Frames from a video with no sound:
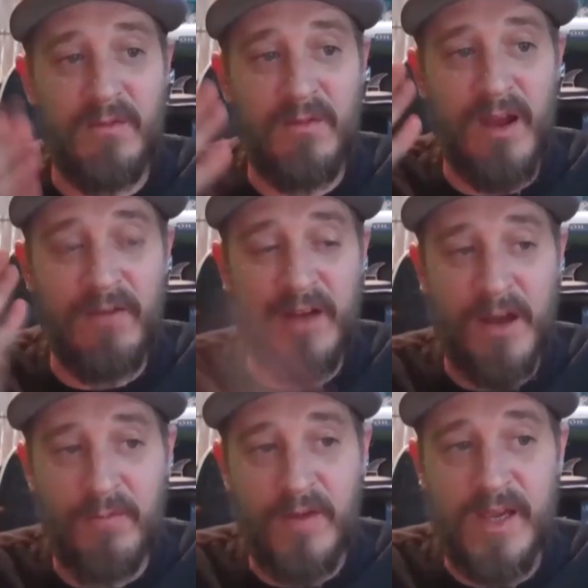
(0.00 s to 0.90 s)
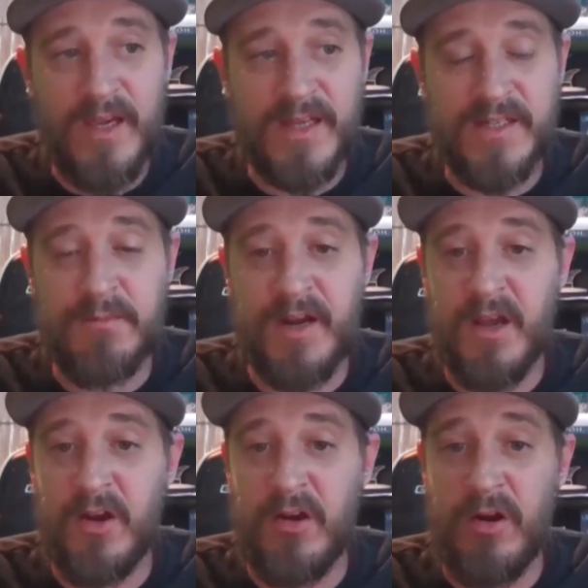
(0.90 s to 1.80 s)
Every time we get somebody
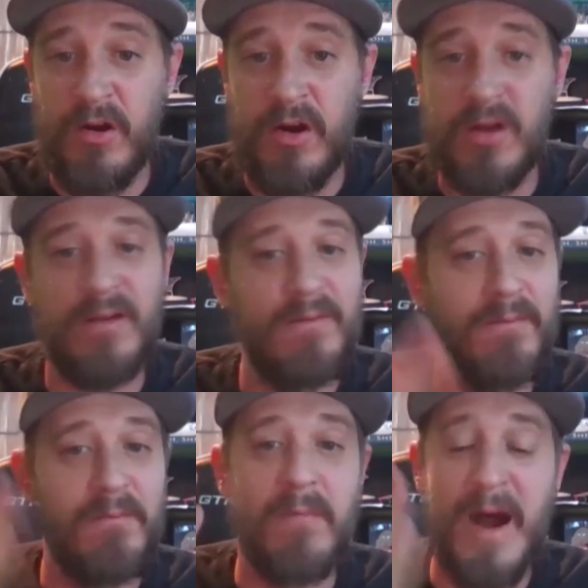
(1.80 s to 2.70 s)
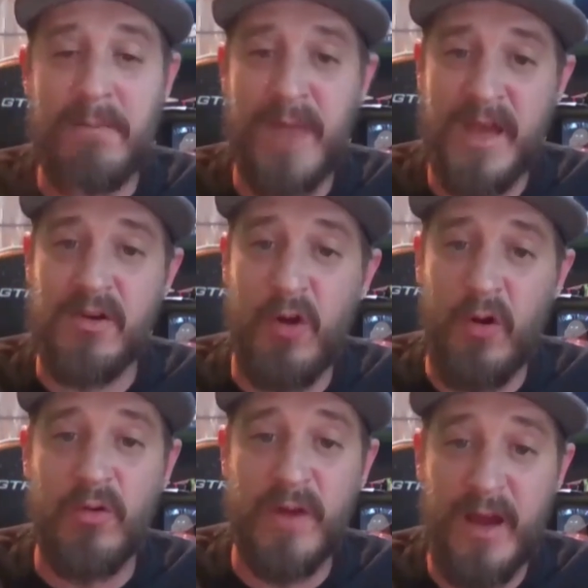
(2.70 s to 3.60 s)
on our hook, my main
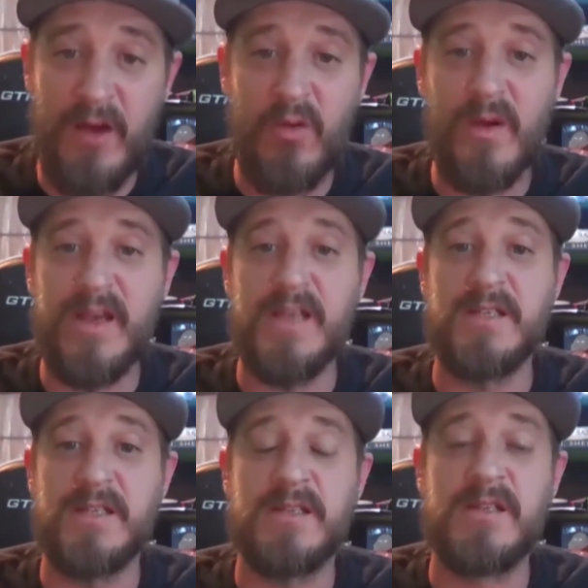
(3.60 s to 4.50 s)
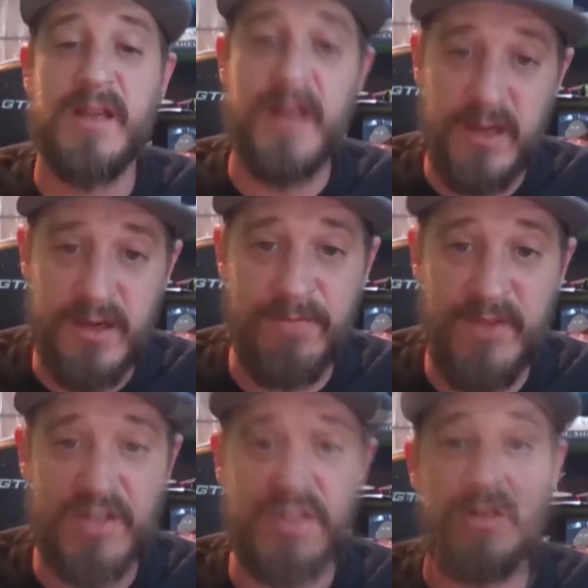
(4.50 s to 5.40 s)
goal now is to get a
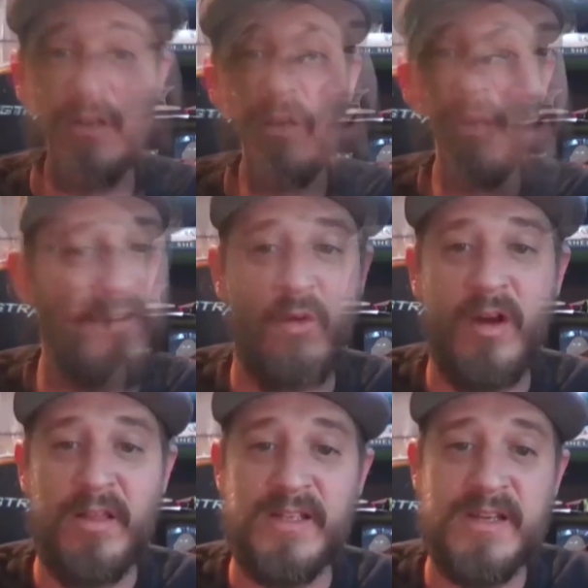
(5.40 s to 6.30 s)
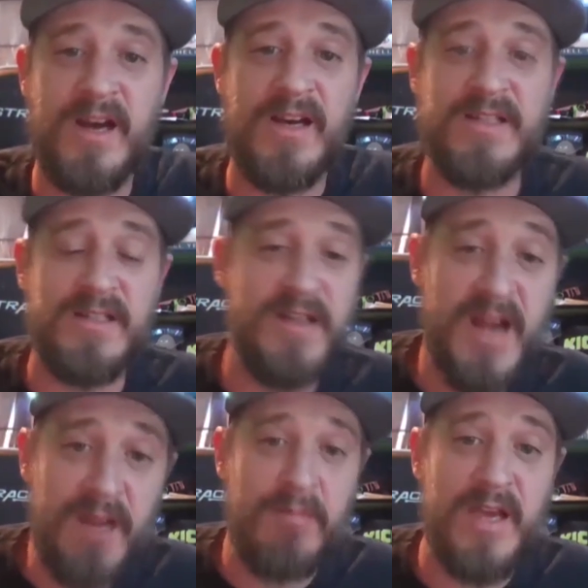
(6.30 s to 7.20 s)
conviction. Every one of these guys
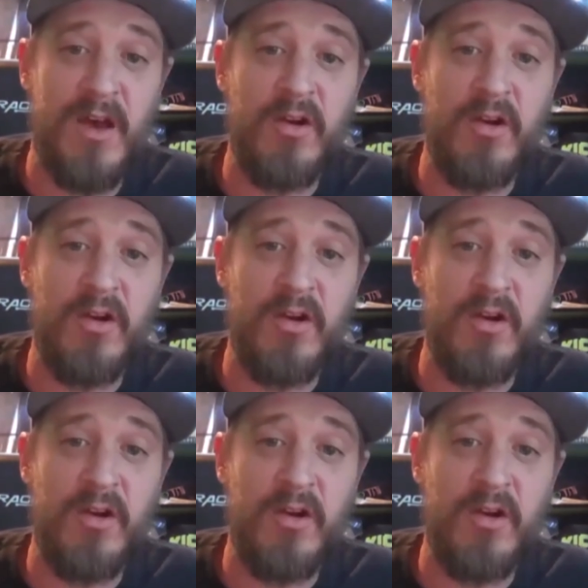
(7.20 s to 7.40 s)
need to be held